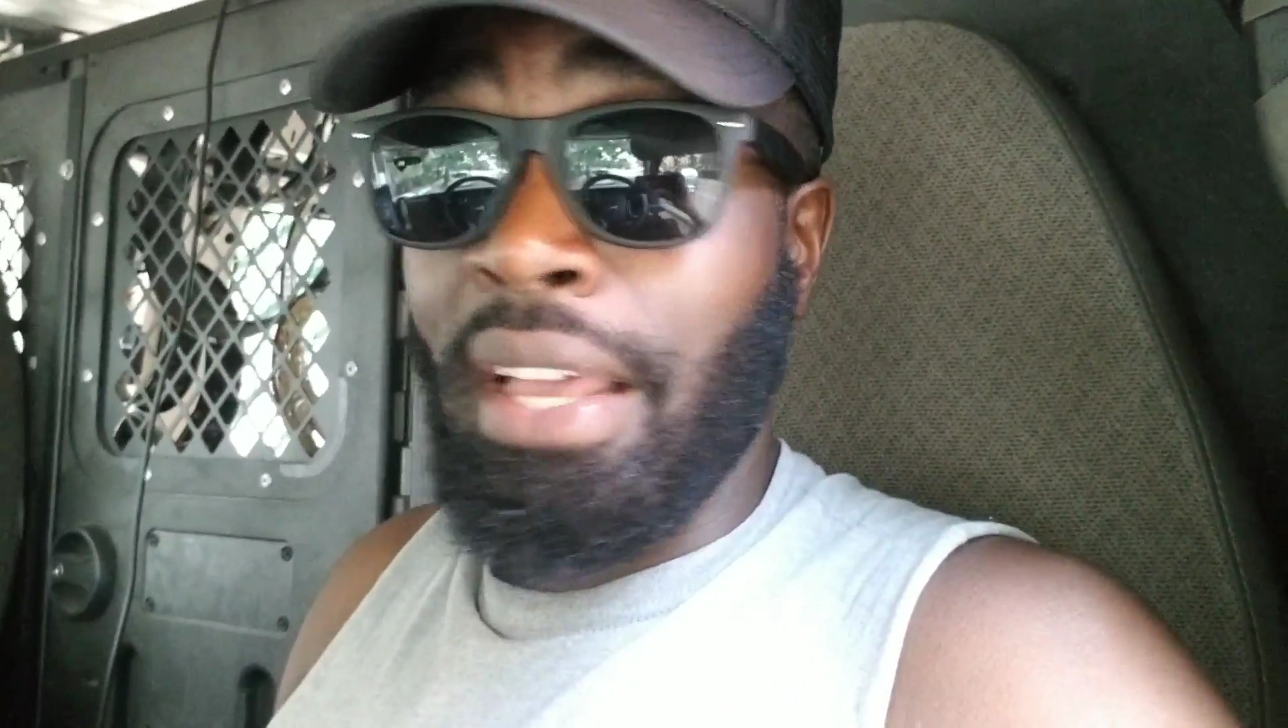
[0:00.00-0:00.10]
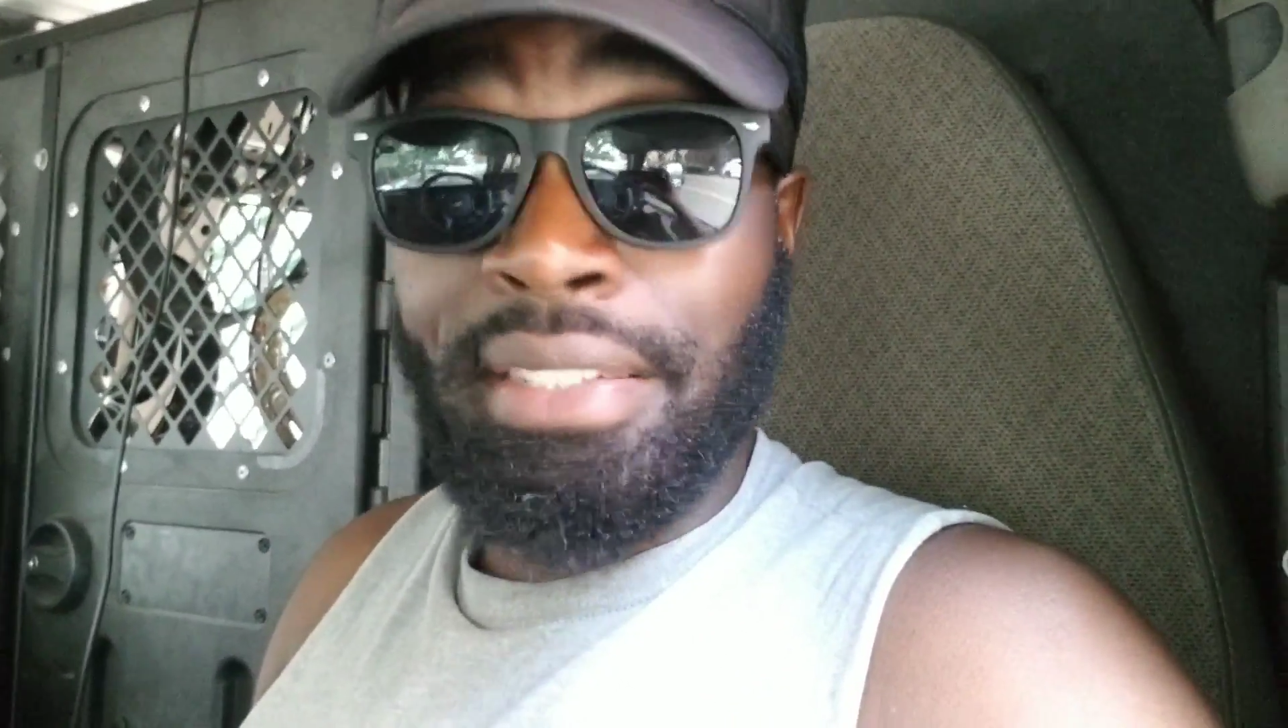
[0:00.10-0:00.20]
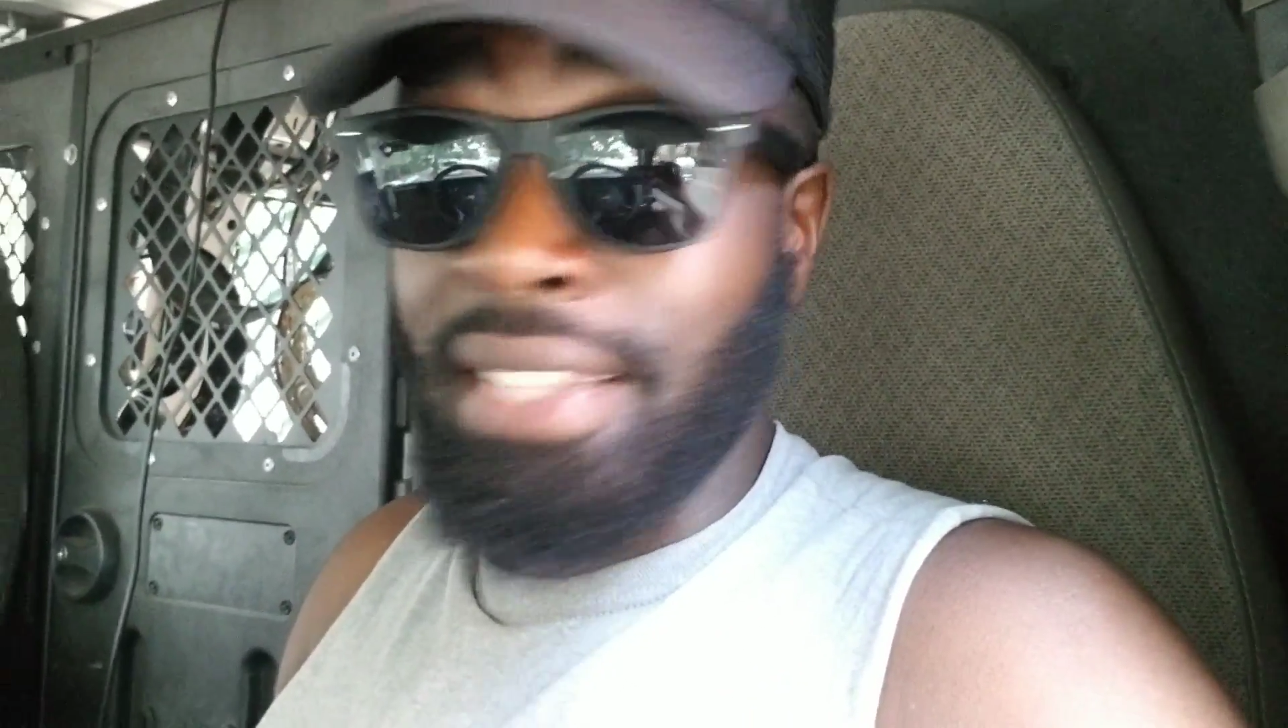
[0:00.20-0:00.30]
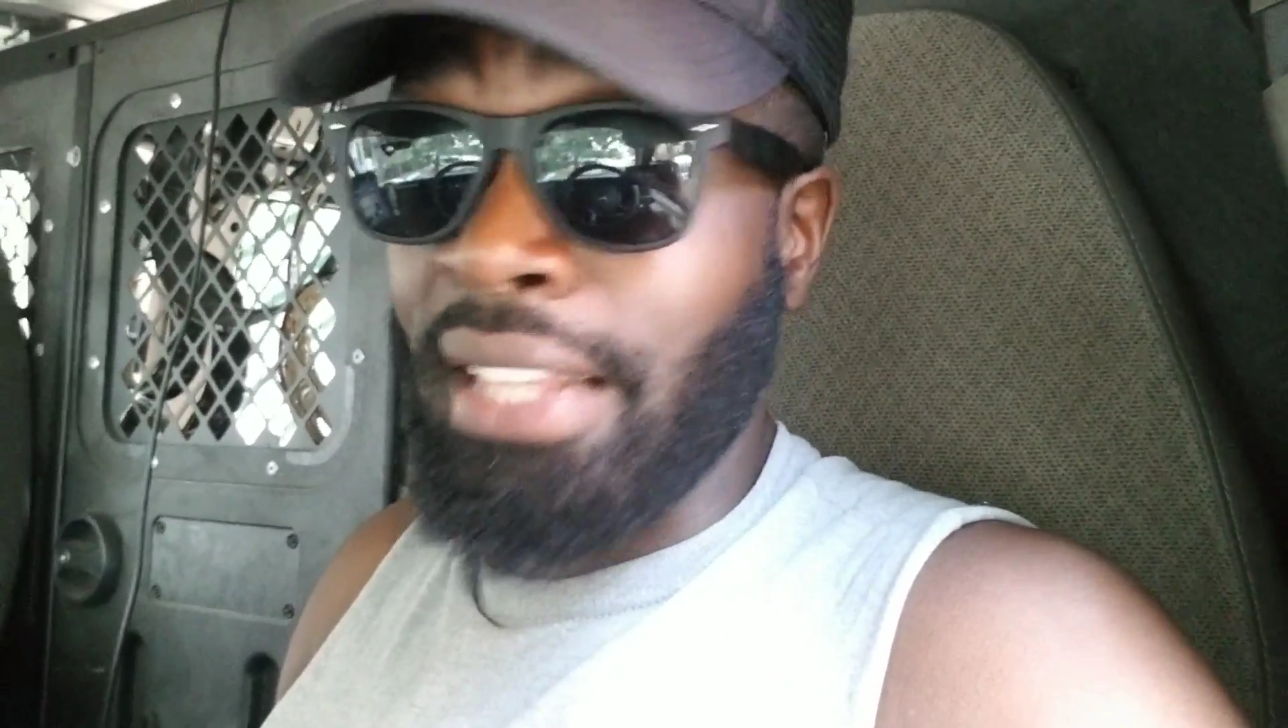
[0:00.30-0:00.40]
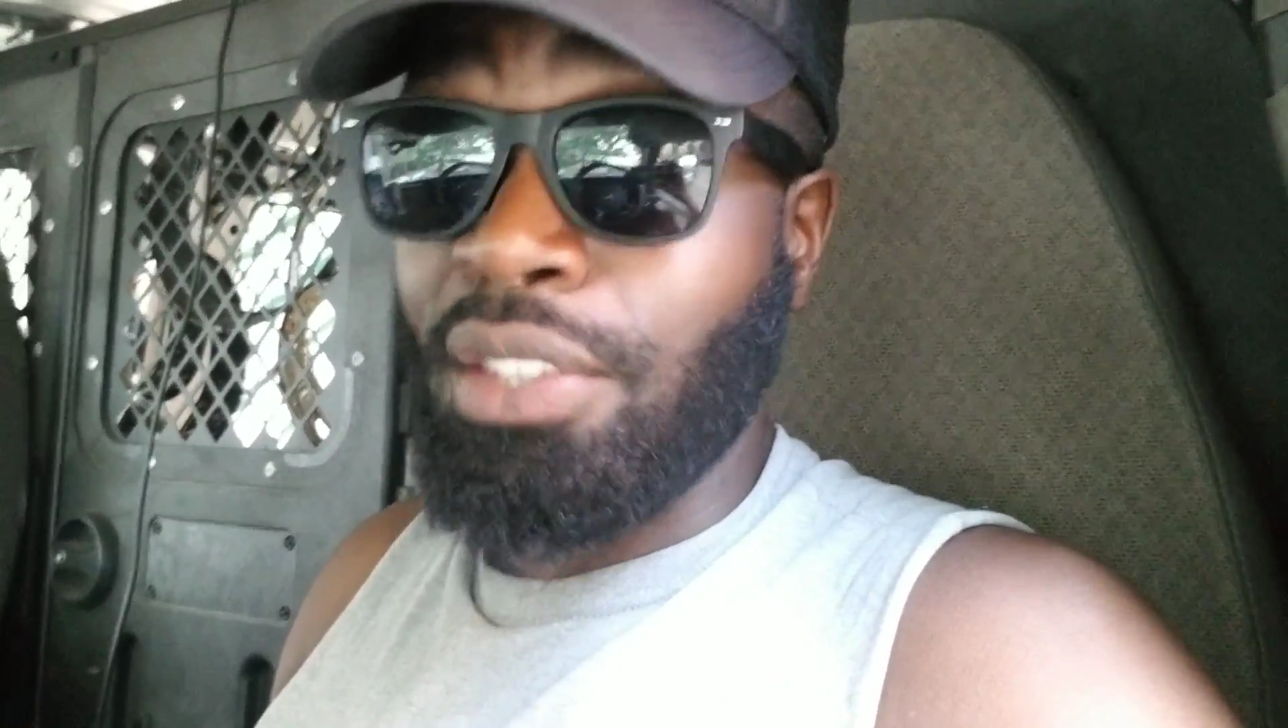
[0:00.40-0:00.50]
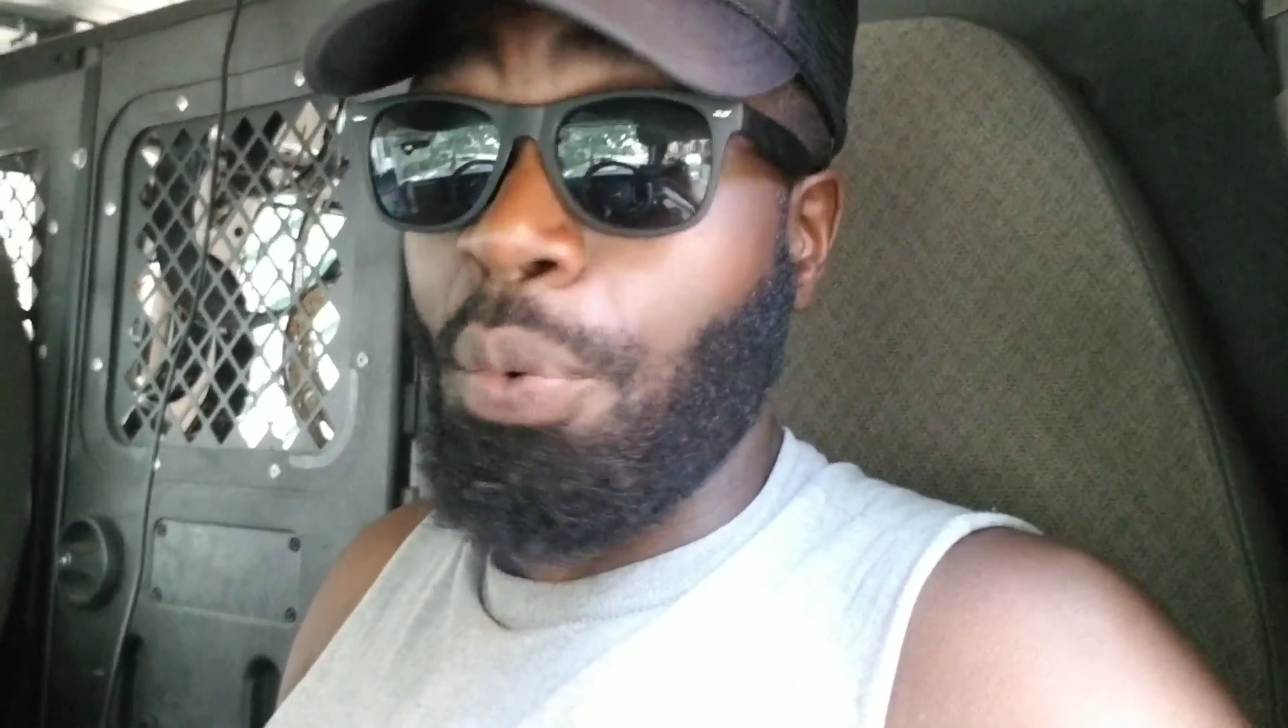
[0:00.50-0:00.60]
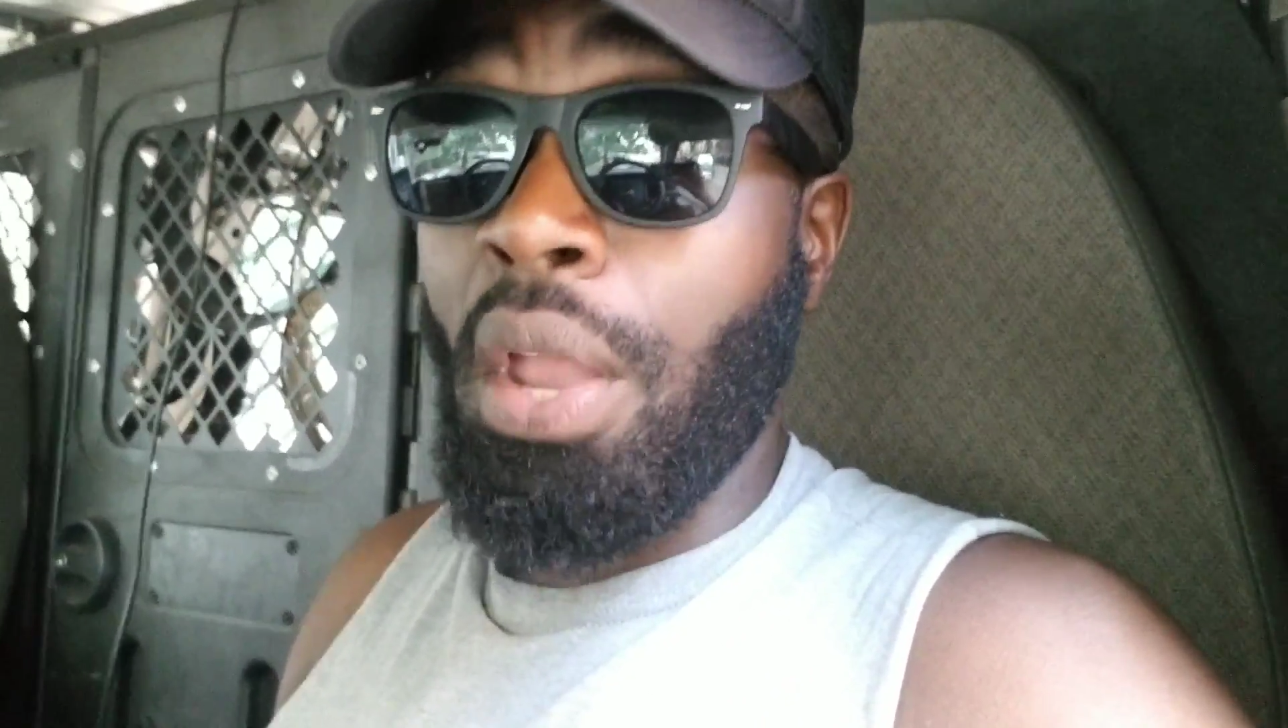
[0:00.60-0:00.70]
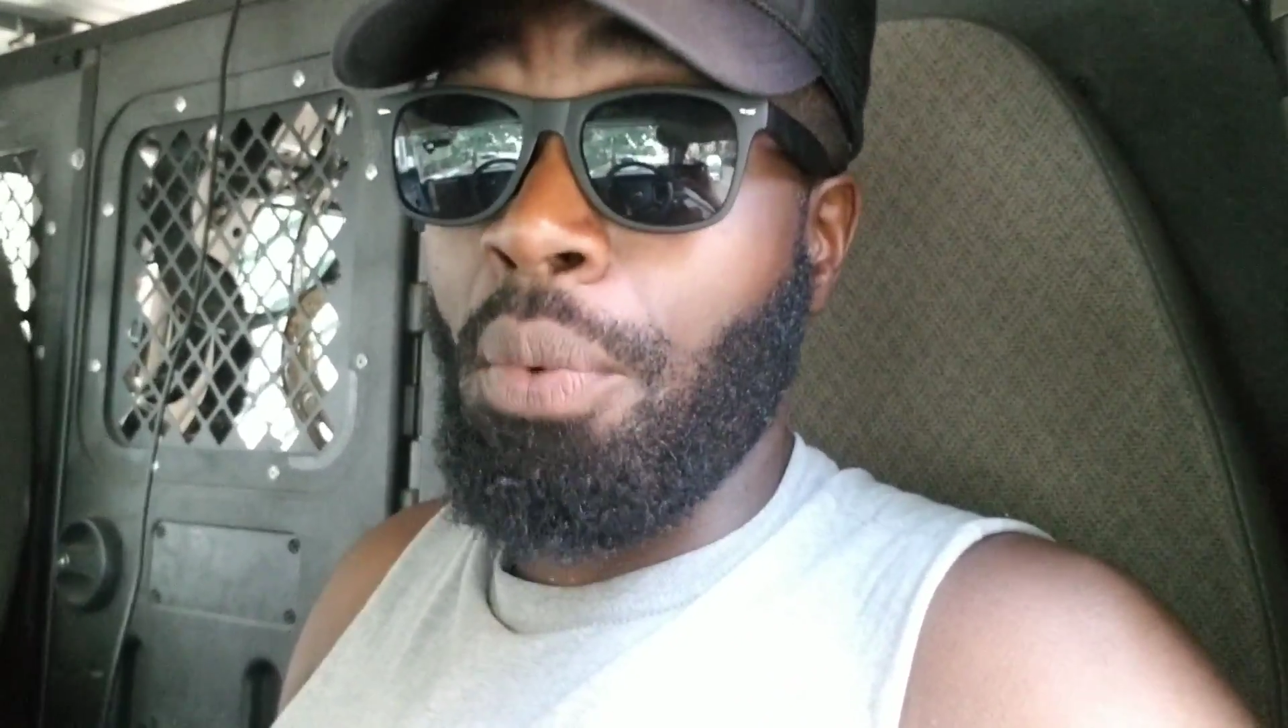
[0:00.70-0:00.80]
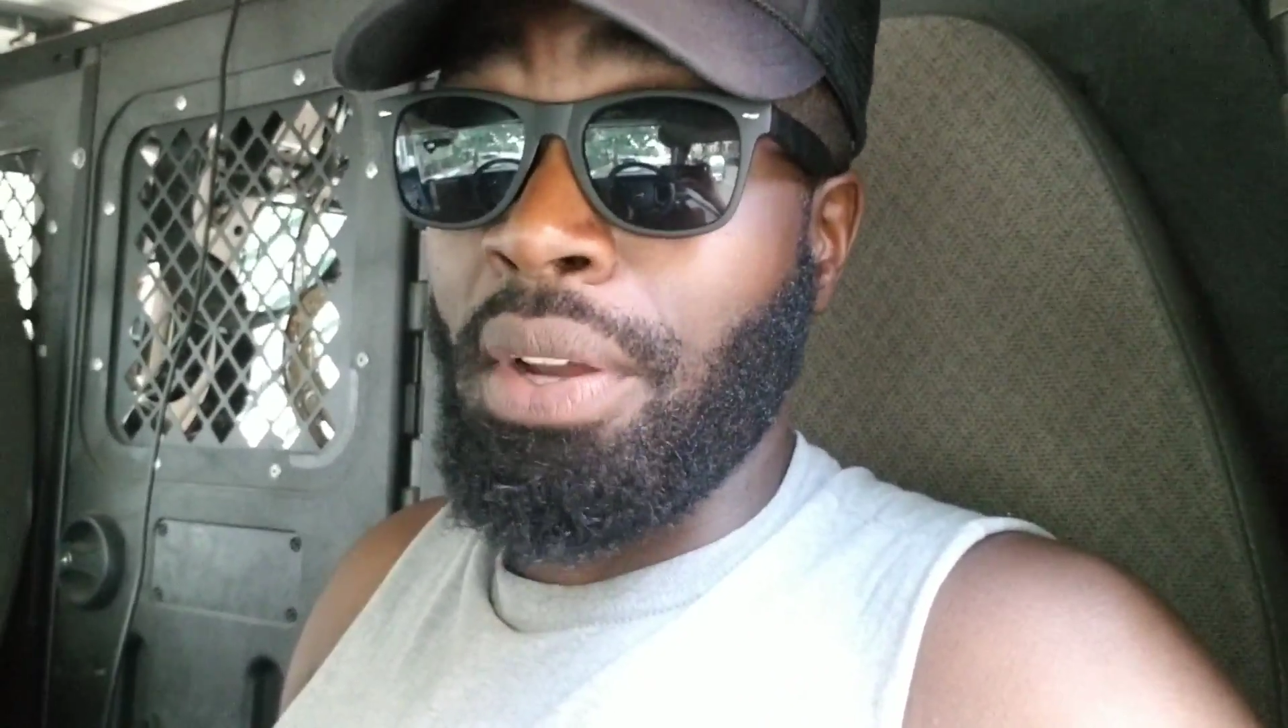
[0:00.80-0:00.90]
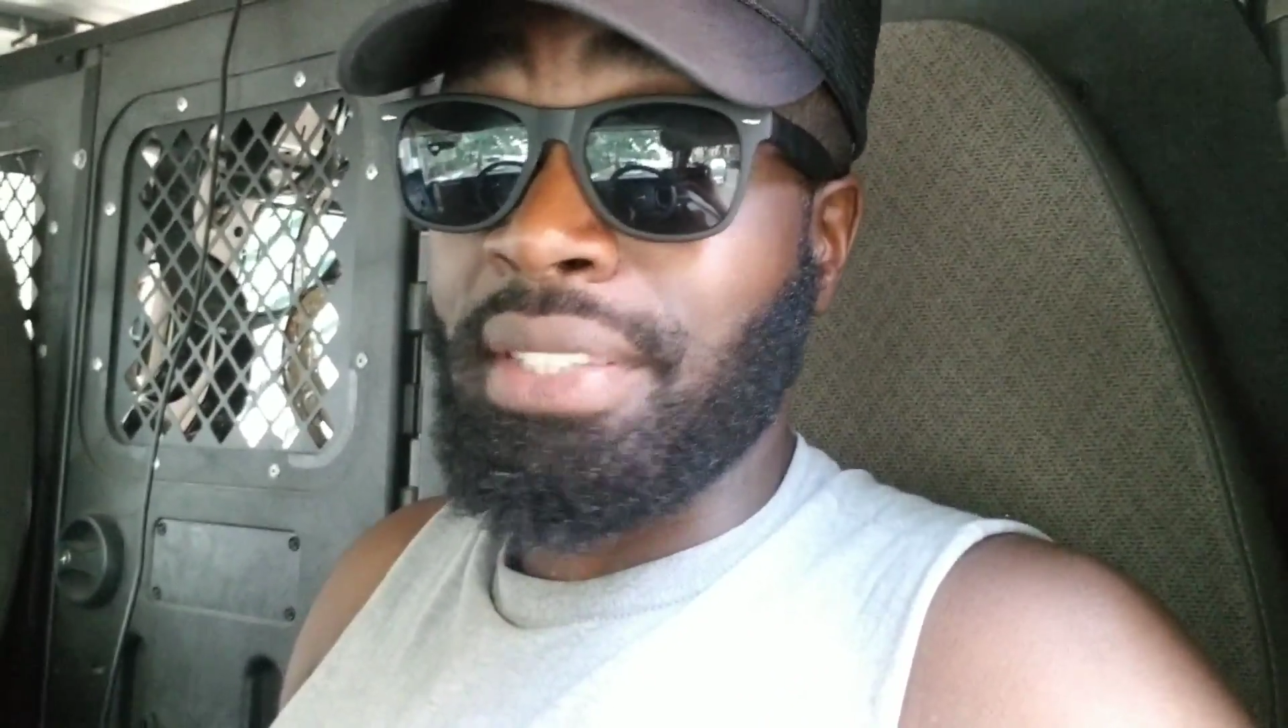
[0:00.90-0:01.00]
That's not the way
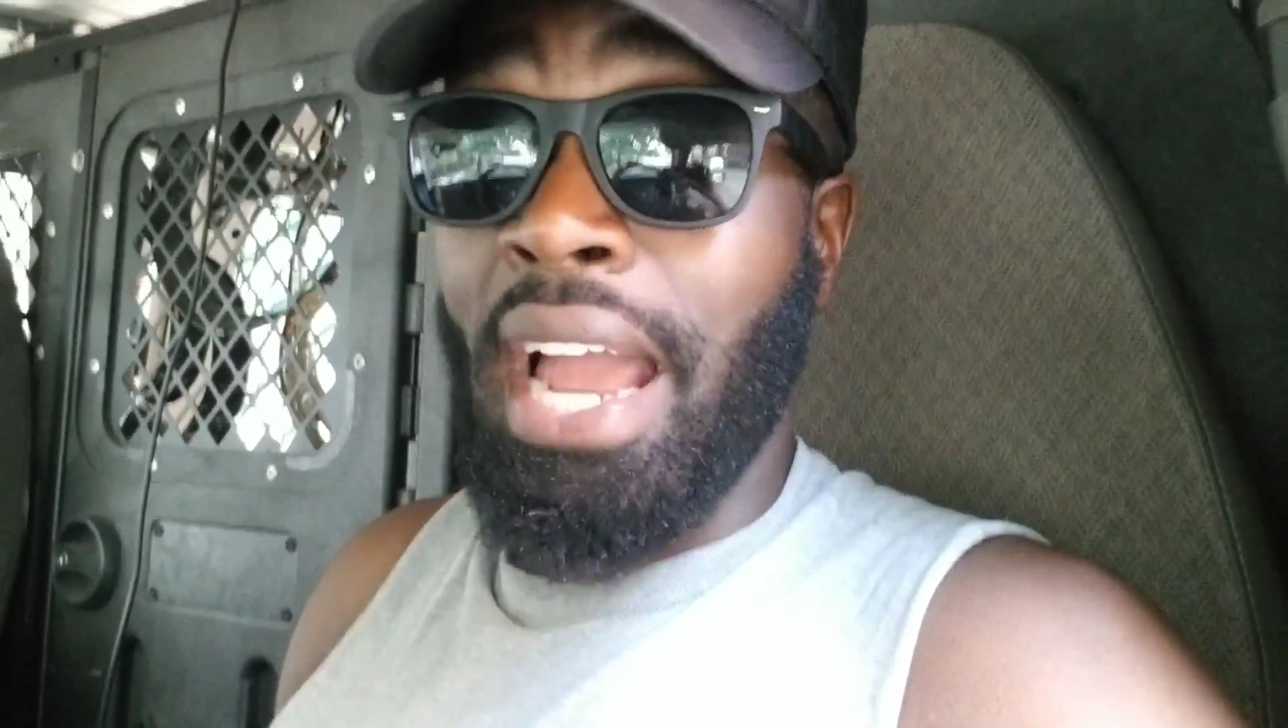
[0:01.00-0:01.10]
it works.